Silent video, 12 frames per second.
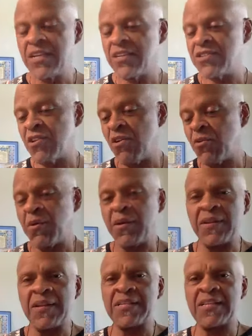So,
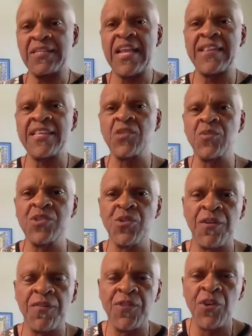Snake, this was
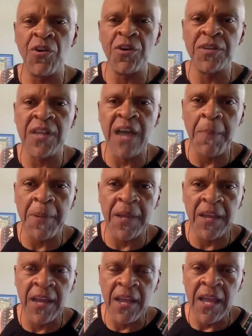sort of your
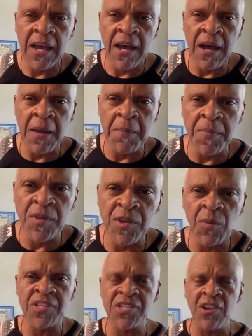topic. Do you
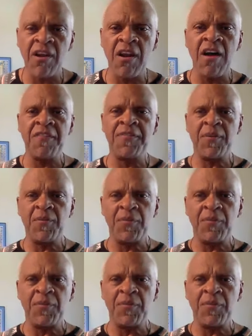want to start off?